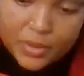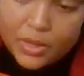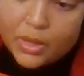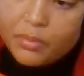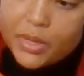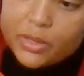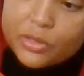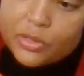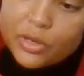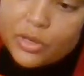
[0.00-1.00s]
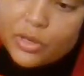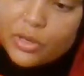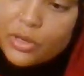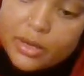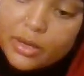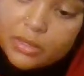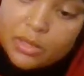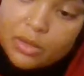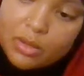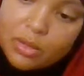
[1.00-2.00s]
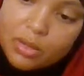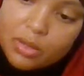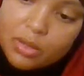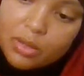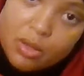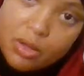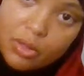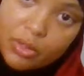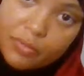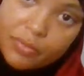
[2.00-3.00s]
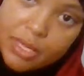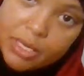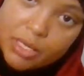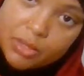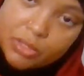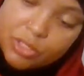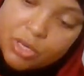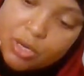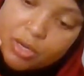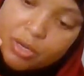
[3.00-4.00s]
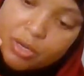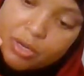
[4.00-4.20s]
make sure I've got all of that in the jar.